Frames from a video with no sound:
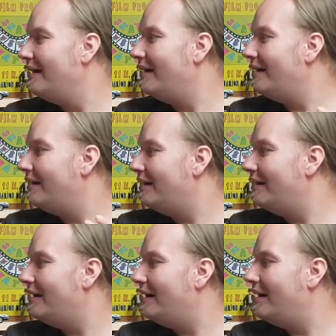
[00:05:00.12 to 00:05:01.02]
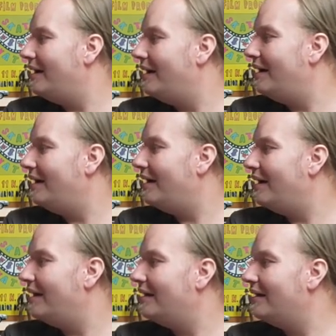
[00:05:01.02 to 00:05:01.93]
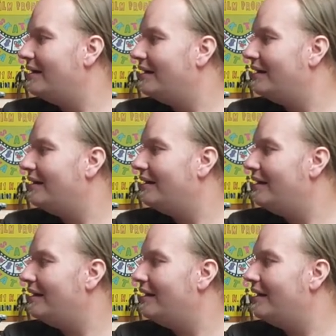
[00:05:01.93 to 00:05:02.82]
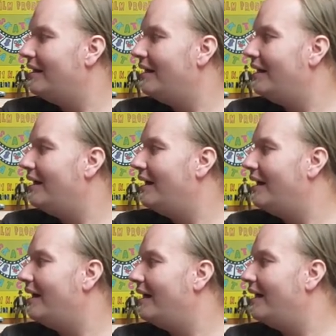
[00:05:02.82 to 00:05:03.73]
This person isn't speaking.